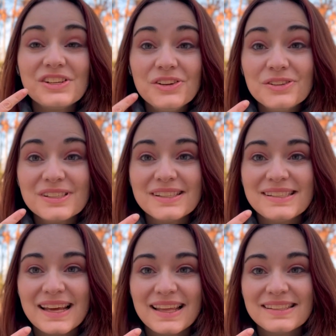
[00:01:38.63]
used the
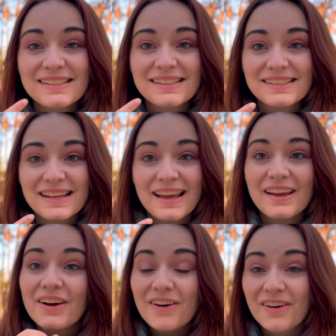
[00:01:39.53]
tense to say
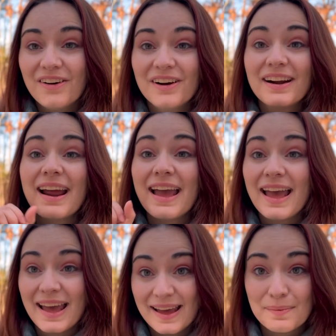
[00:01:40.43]
are
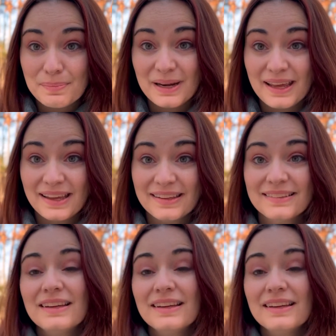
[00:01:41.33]
happening.